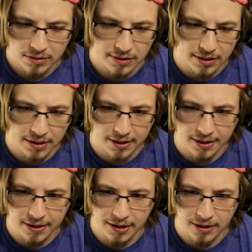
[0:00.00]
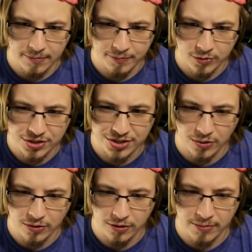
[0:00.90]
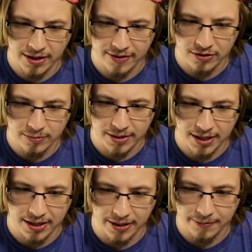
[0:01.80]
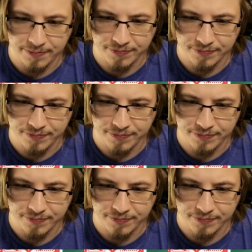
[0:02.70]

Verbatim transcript: Um, we just don't earn money there at the beginning.